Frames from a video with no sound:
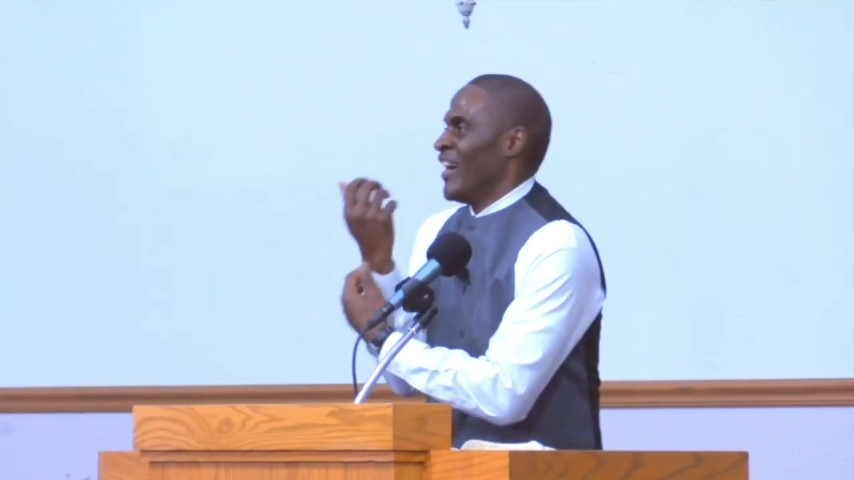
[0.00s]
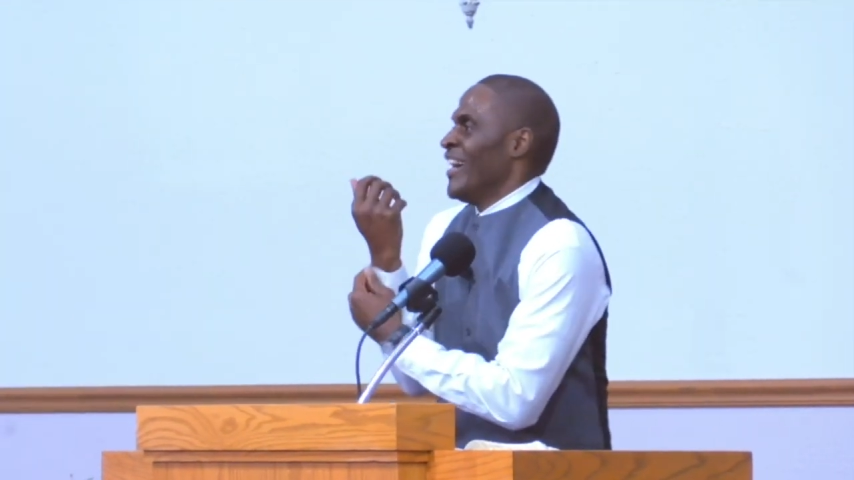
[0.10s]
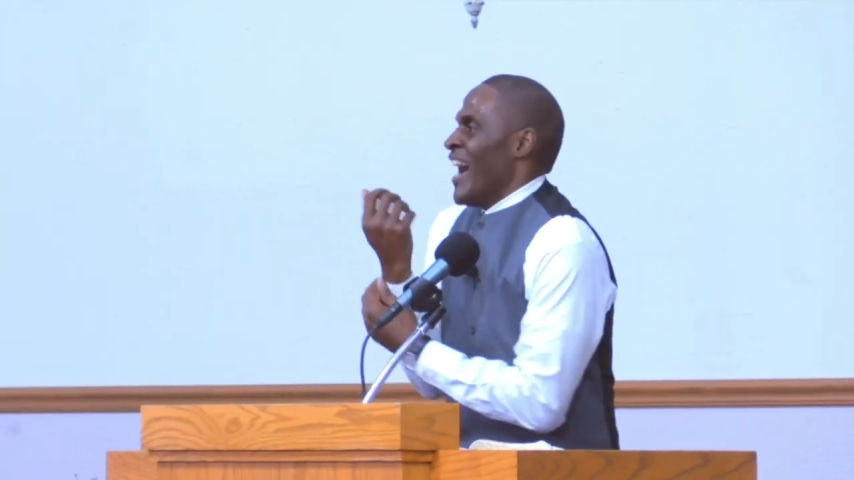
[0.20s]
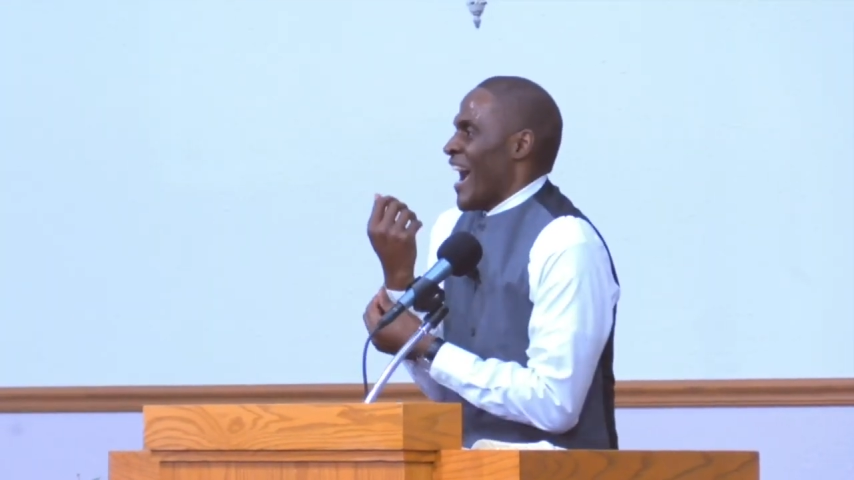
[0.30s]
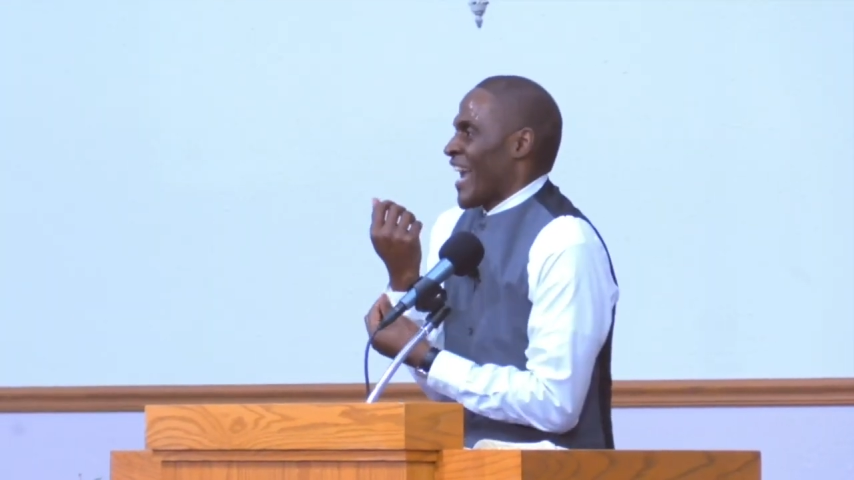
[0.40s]

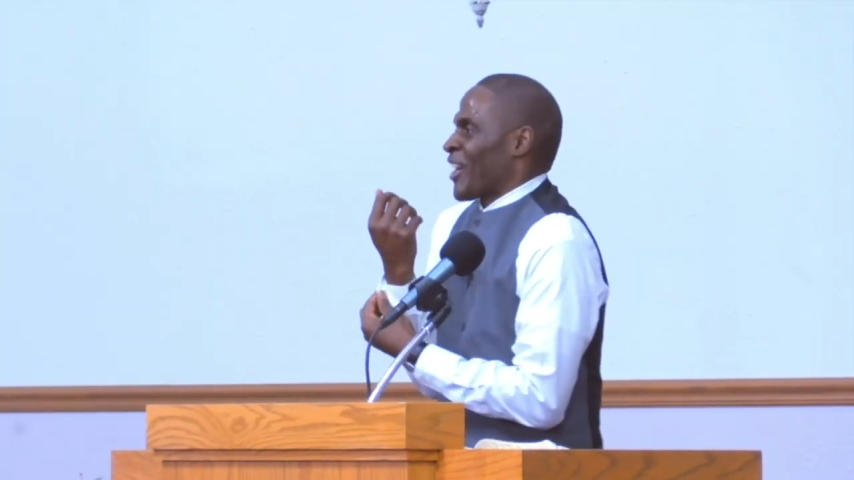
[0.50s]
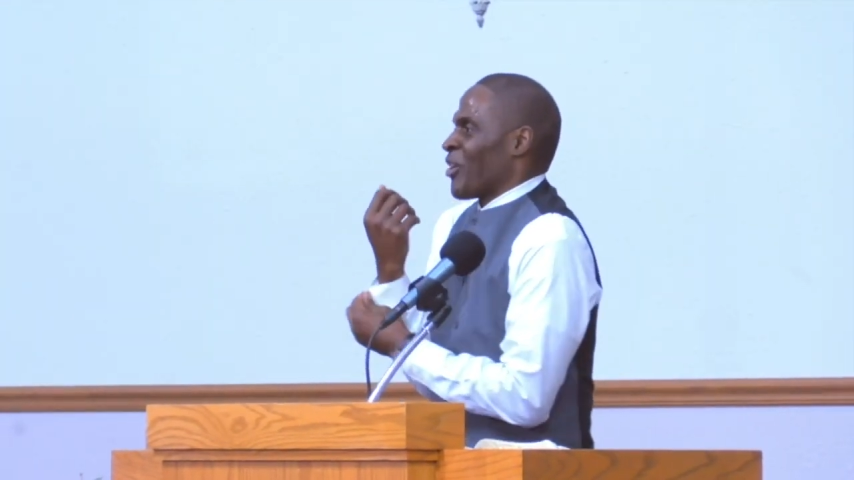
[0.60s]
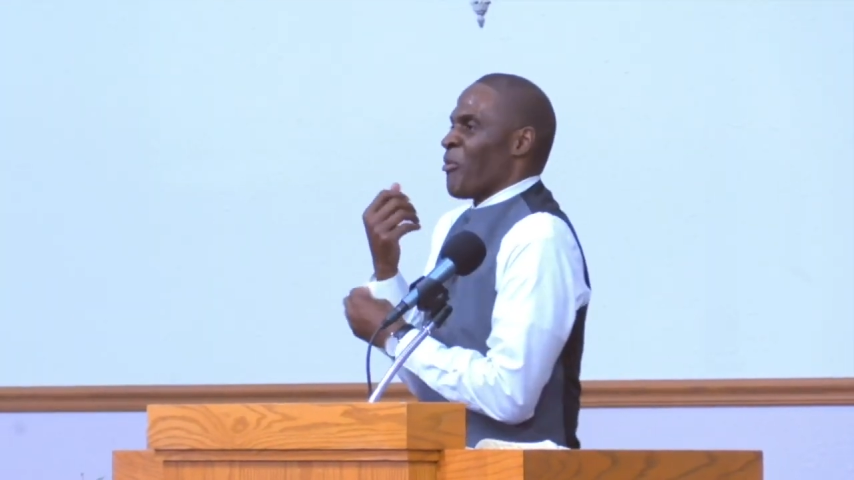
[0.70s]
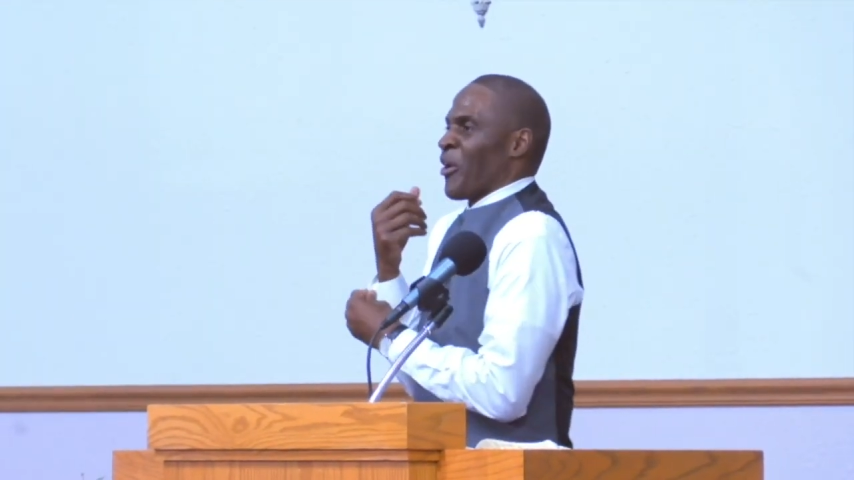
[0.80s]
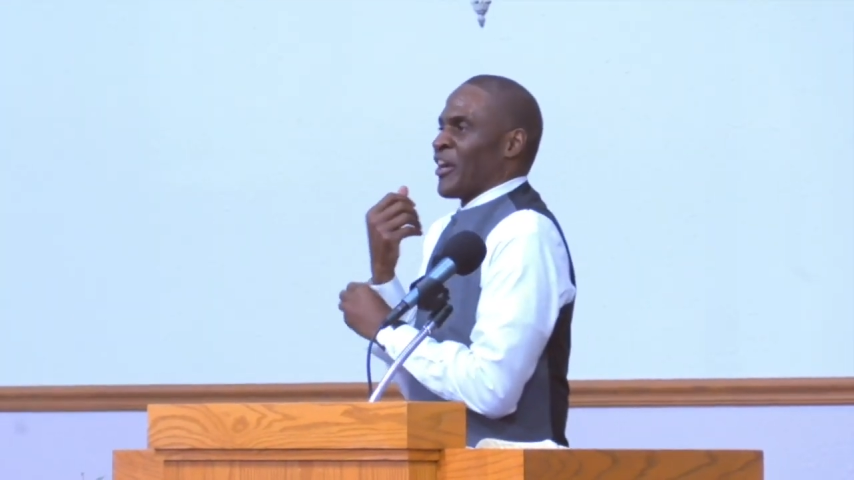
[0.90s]
I gotta go to
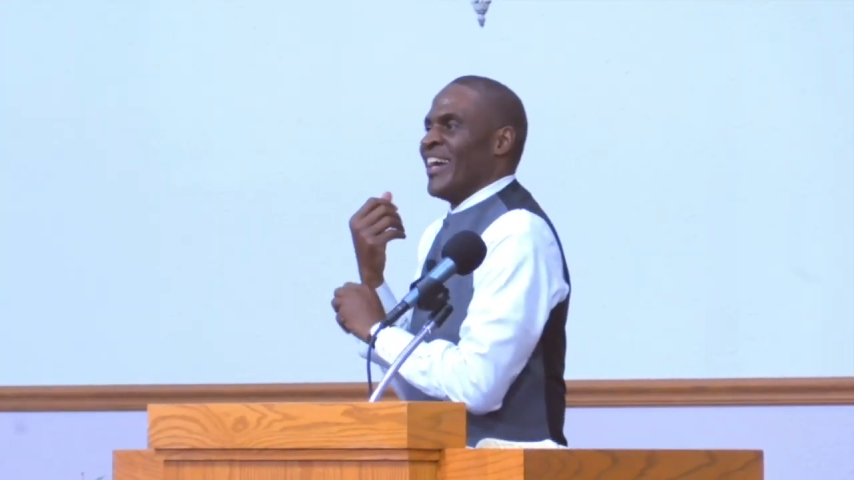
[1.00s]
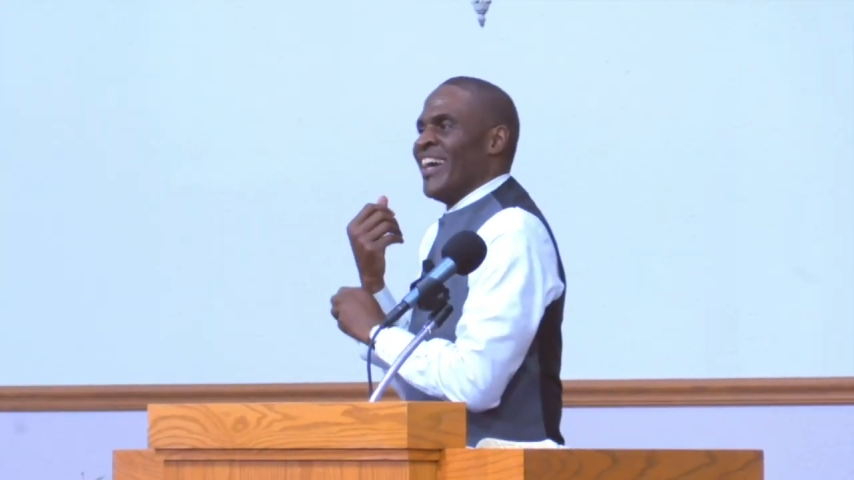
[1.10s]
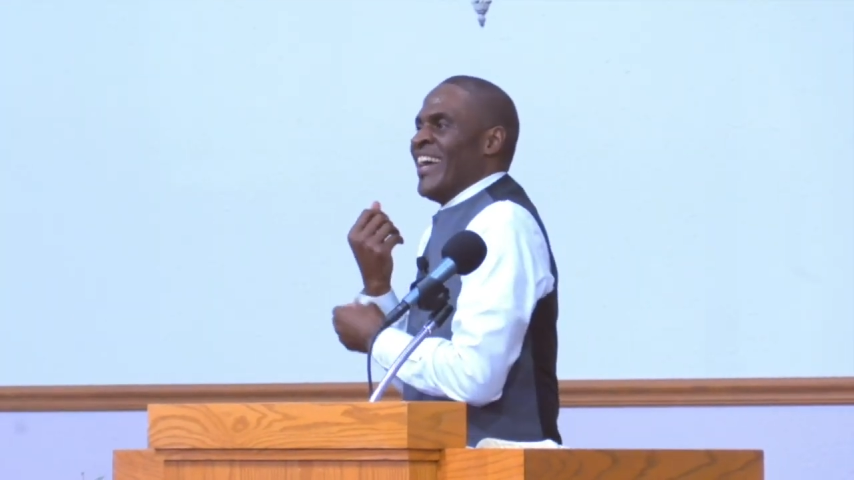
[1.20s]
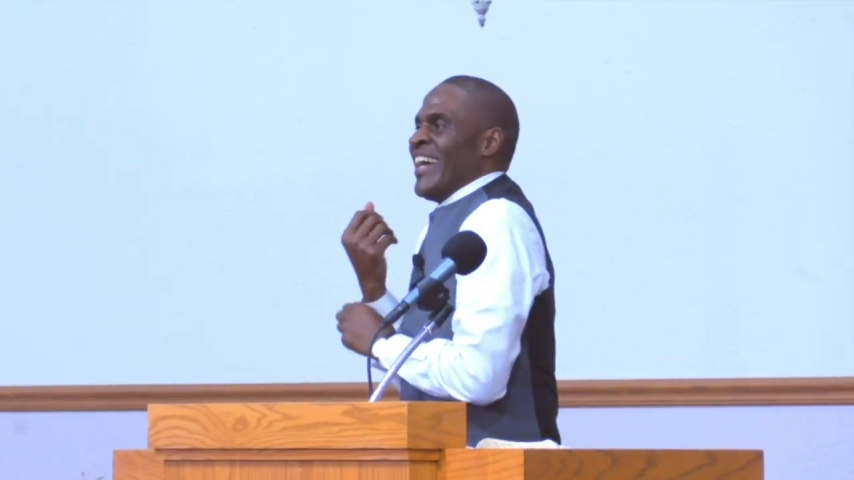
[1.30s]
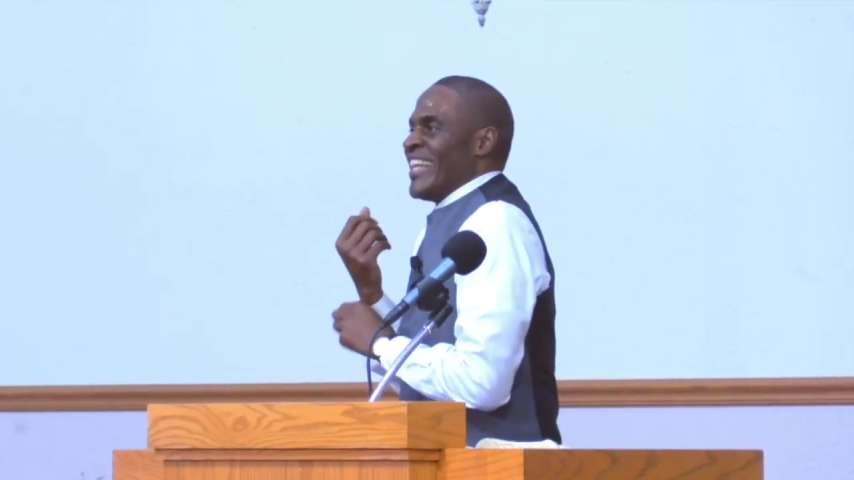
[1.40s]
work.
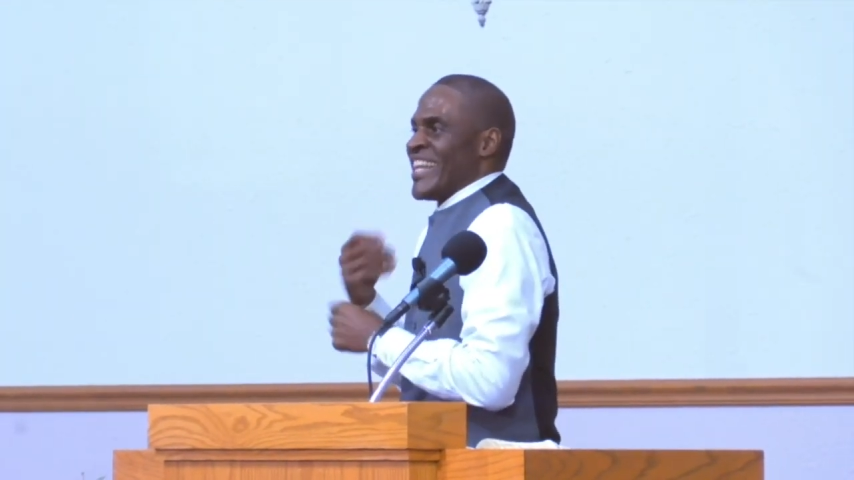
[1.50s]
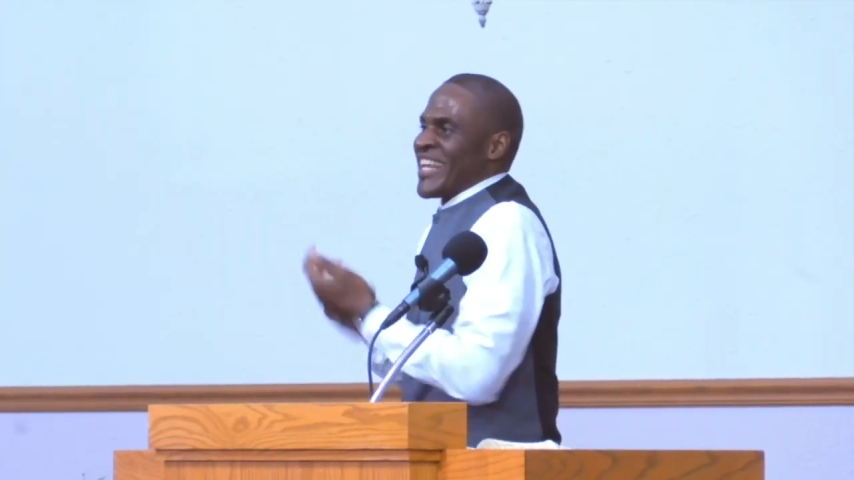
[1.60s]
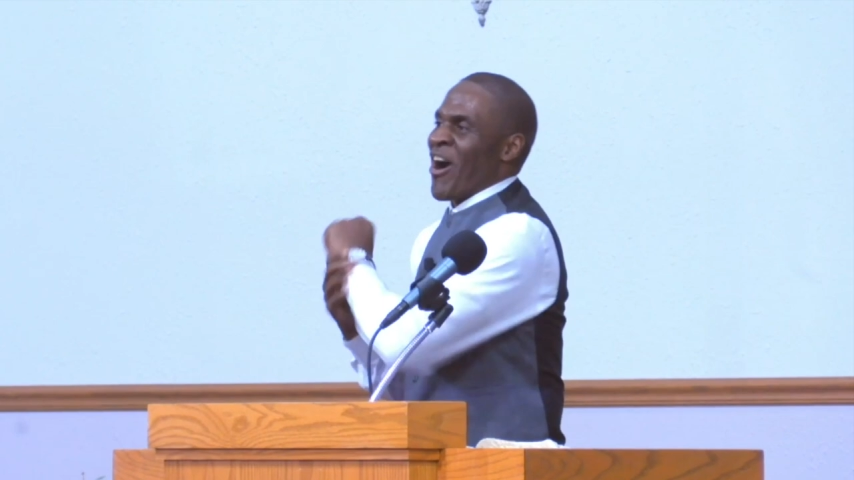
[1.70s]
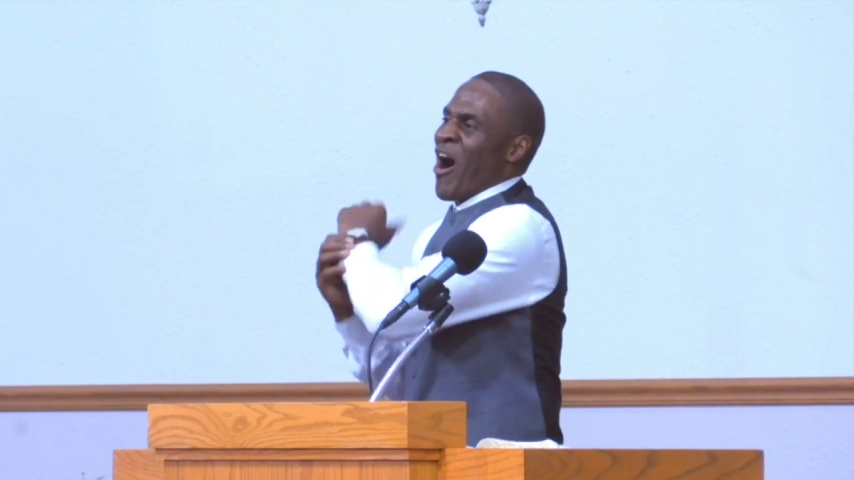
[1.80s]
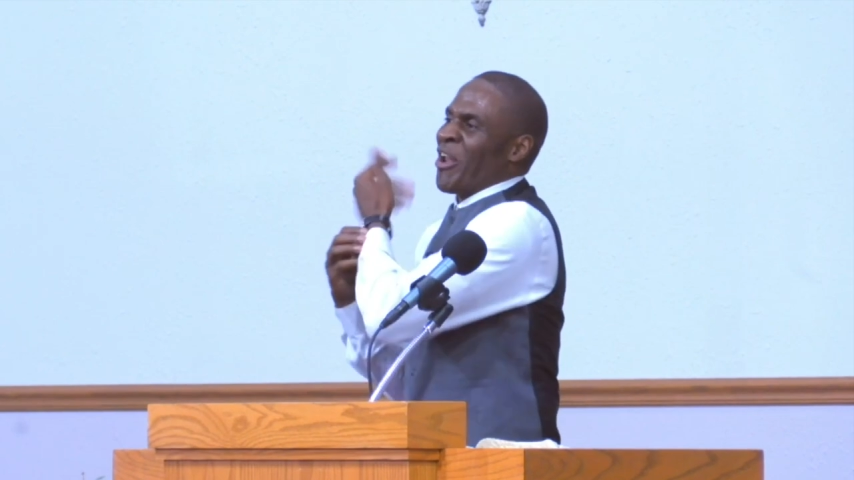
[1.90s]
They they
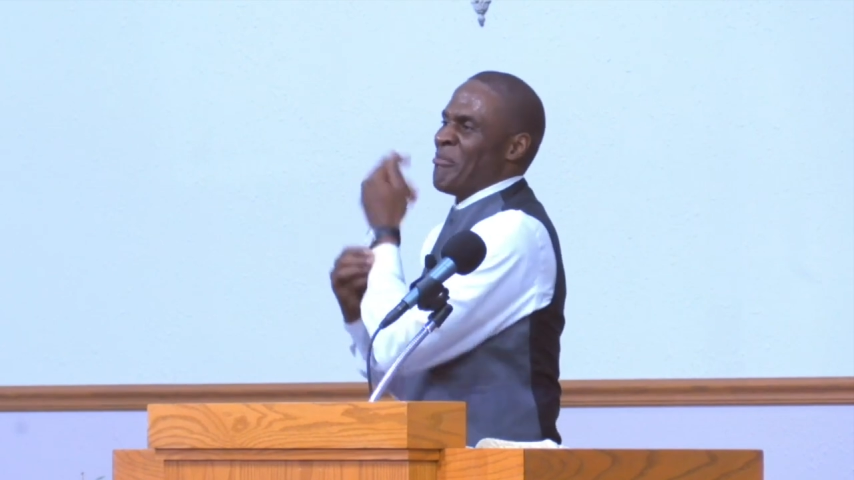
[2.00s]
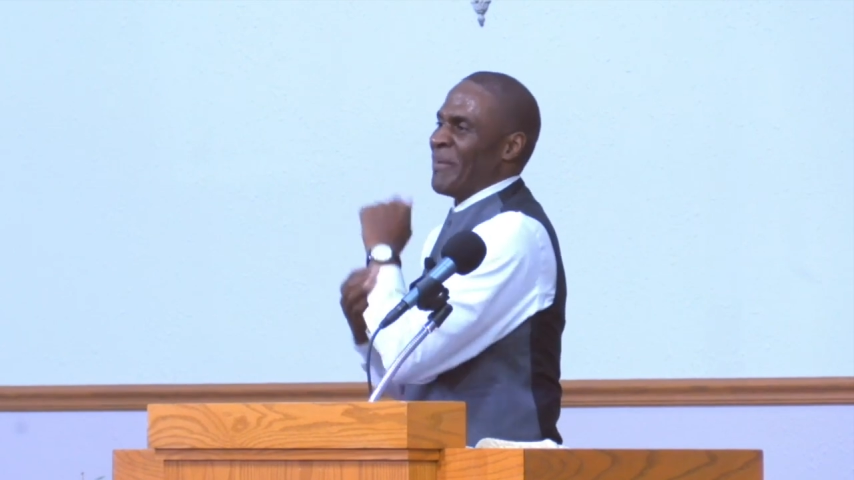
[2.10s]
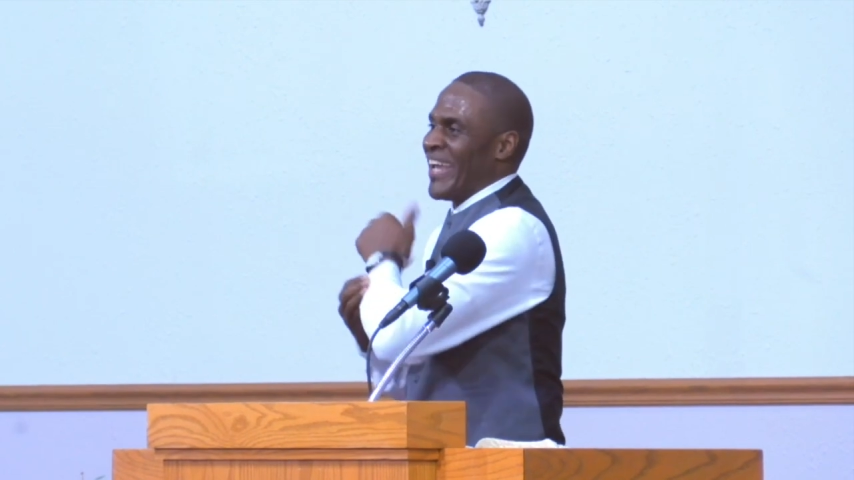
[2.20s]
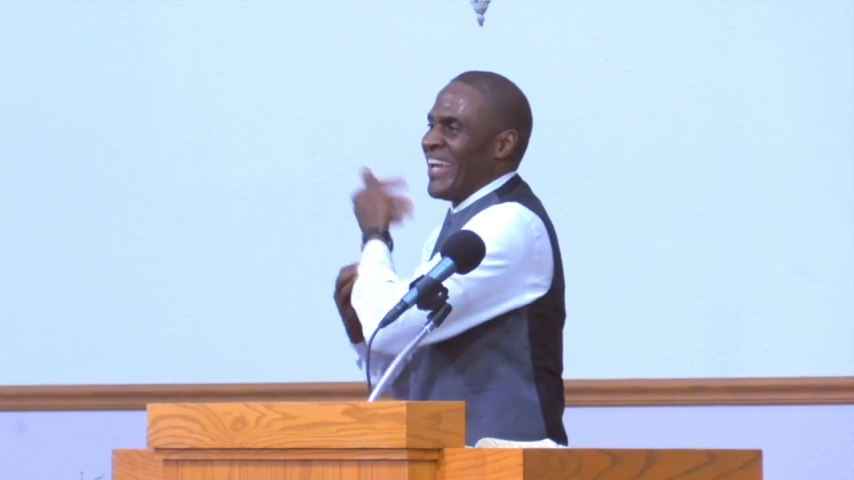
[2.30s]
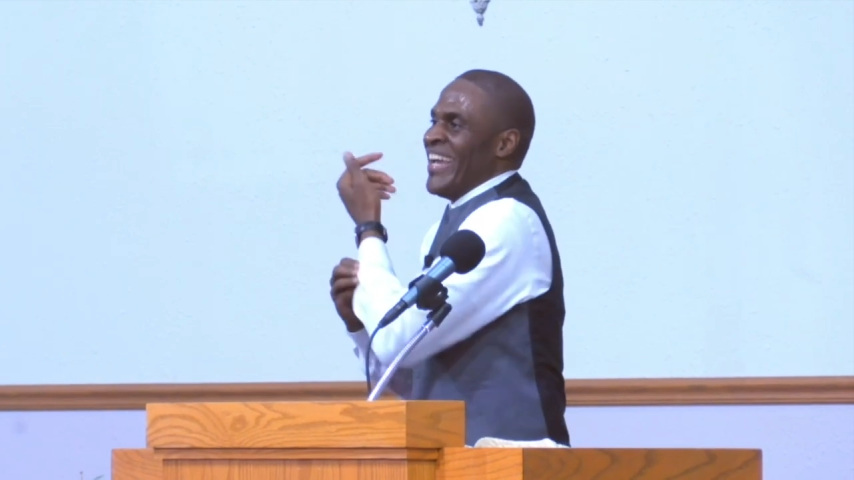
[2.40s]
calling me.